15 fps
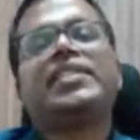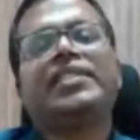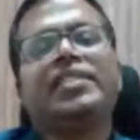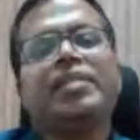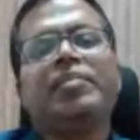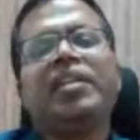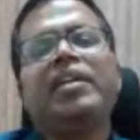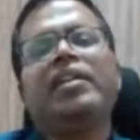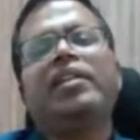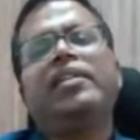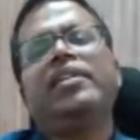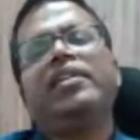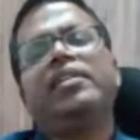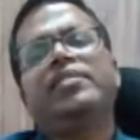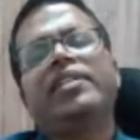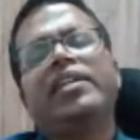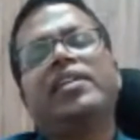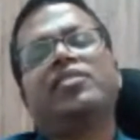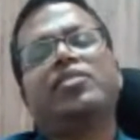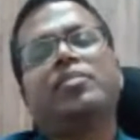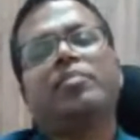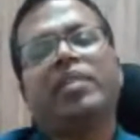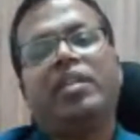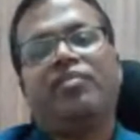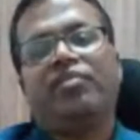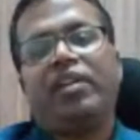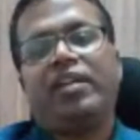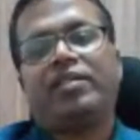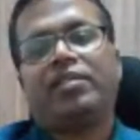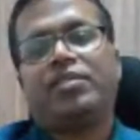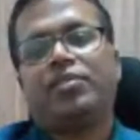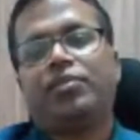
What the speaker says: Similarly, there are some male factors,